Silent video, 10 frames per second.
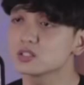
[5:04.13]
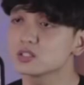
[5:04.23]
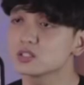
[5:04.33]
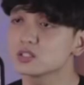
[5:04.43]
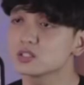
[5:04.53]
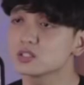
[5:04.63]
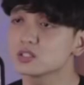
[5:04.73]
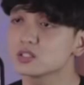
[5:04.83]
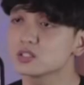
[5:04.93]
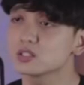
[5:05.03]

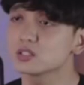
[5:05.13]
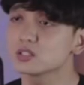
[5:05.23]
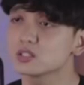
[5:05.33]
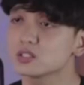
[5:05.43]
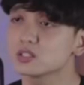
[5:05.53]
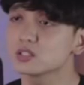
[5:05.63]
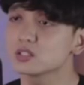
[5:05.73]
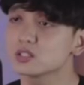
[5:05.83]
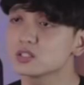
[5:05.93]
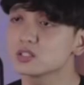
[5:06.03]

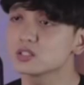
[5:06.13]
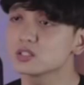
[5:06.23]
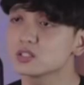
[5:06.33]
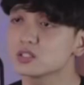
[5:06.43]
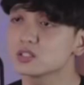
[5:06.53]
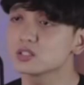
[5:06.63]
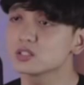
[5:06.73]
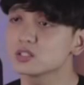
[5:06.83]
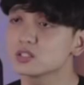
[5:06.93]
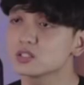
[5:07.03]

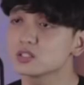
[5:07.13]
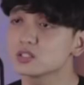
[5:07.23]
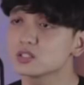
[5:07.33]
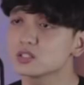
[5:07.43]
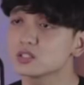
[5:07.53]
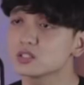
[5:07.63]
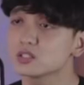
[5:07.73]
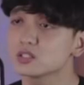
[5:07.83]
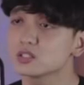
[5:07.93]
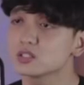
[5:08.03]

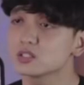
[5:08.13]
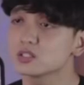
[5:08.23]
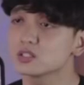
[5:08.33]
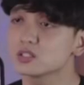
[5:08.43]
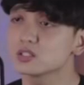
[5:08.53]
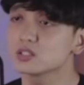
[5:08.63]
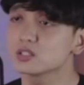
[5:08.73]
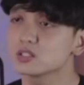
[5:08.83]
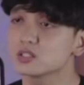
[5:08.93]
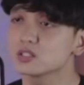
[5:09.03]

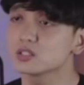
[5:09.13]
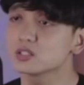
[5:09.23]
The person shown says nothing.